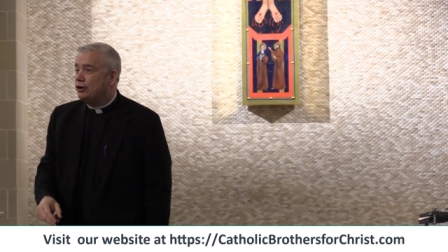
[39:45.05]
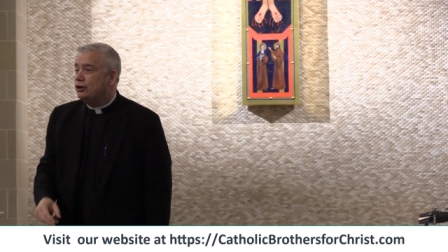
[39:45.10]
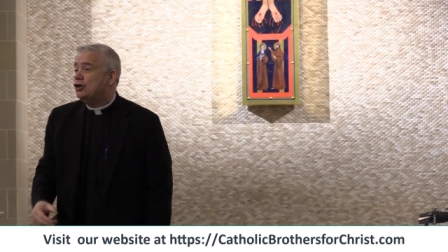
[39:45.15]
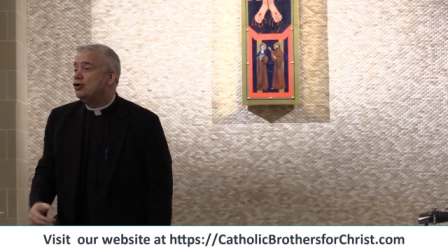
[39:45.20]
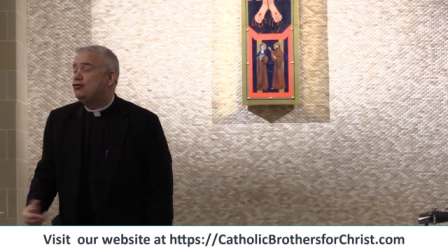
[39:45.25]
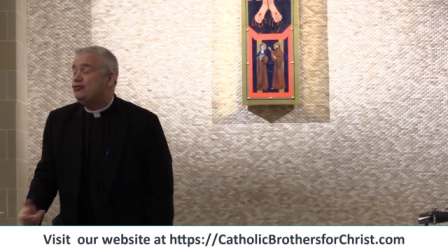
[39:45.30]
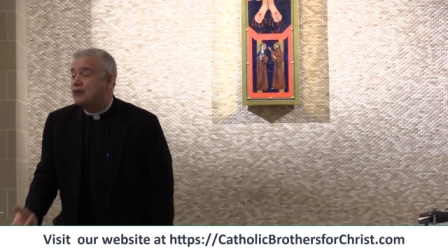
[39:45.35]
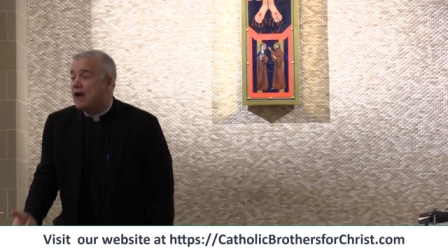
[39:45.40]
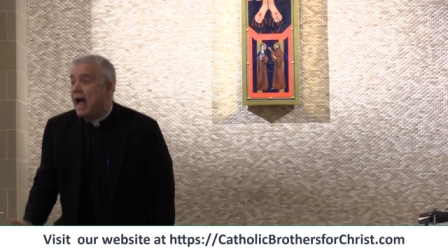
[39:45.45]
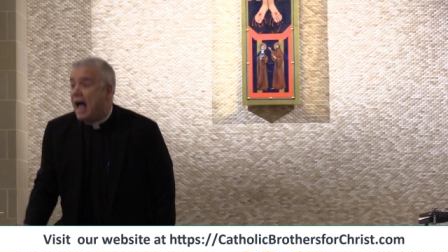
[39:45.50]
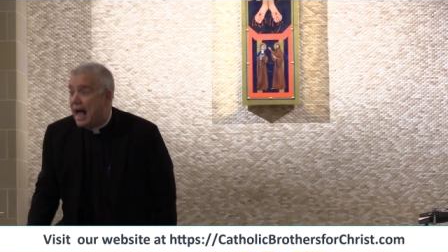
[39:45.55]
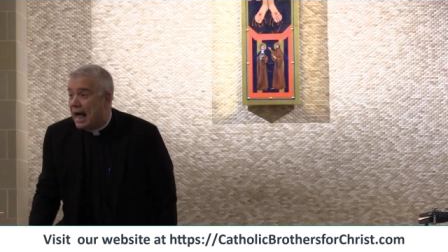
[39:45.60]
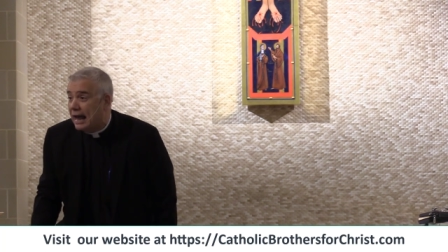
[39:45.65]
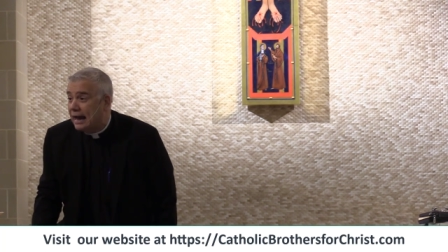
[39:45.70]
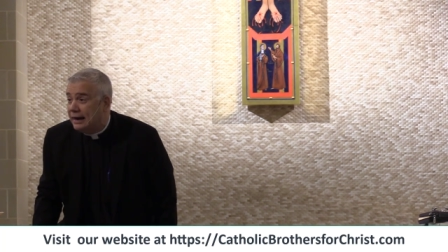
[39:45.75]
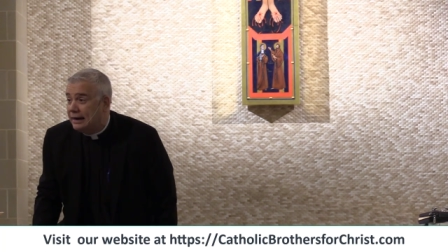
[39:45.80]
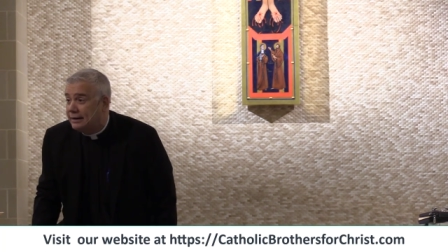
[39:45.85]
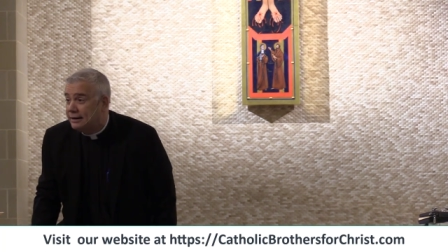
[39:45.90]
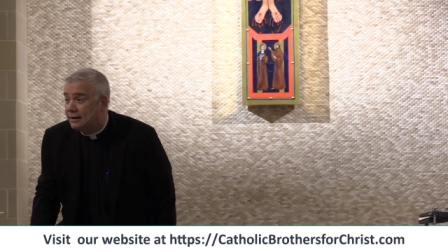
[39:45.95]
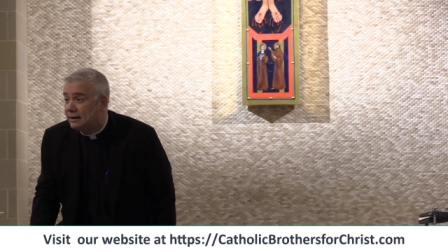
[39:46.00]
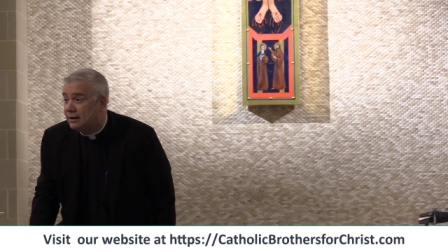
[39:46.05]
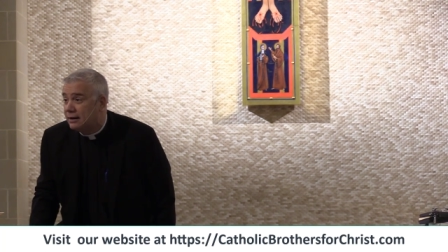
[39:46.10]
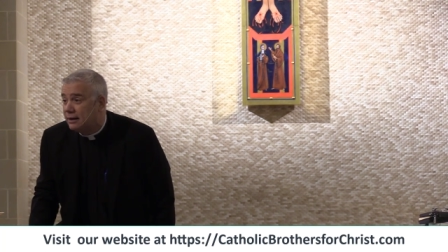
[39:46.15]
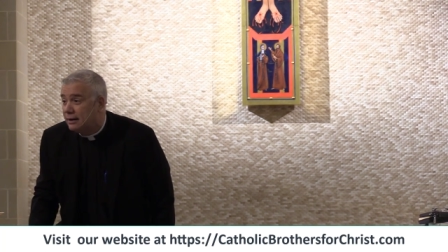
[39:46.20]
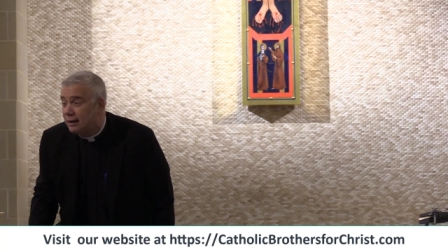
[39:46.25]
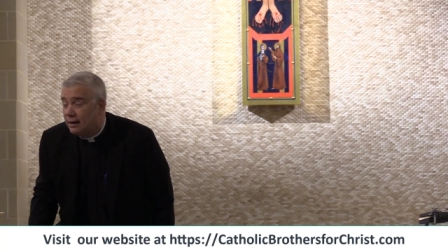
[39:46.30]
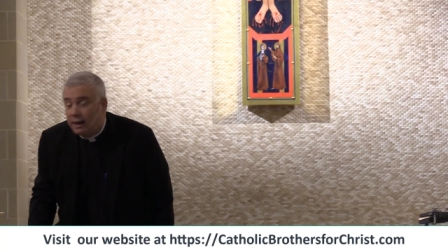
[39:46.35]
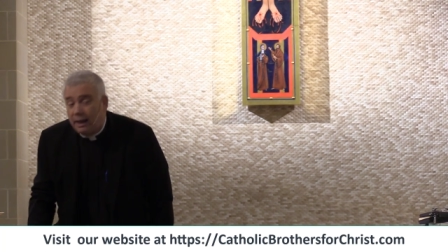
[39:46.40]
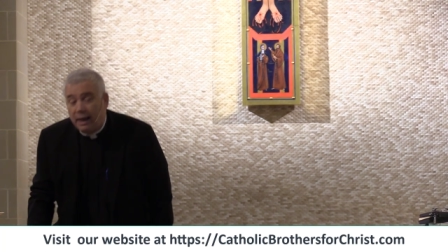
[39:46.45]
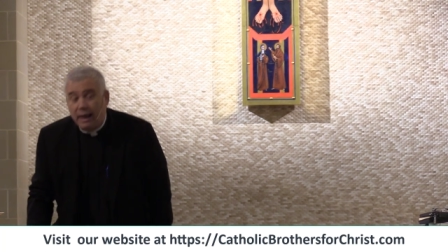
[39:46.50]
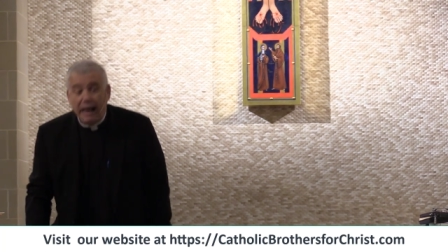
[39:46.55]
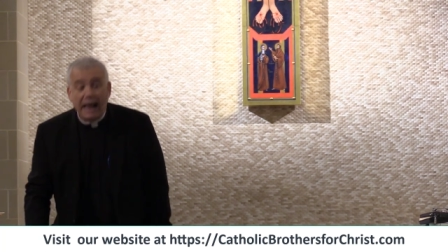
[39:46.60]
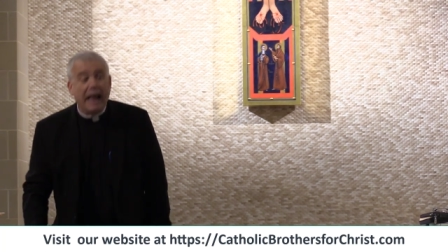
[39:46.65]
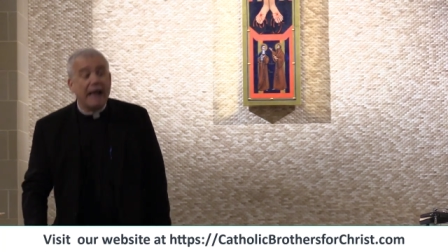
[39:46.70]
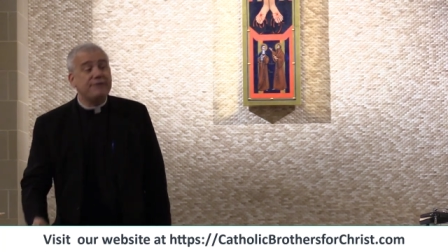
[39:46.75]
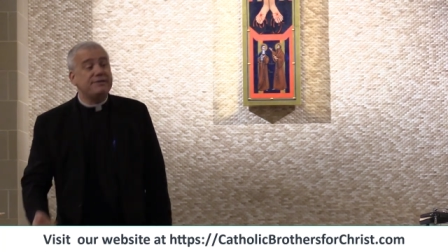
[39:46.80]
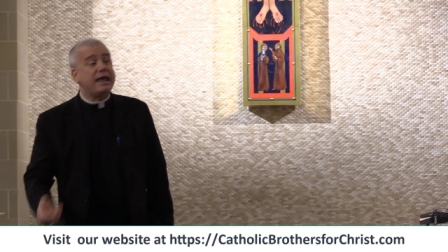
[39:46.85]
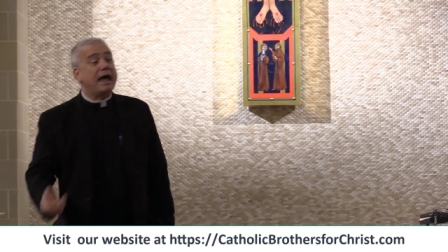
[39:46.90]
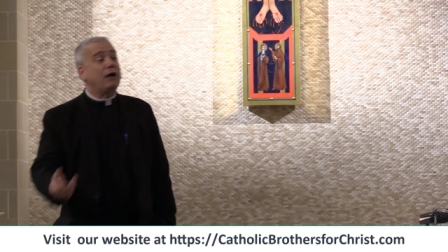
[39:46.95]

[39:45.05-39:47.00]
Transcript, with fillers: you died, and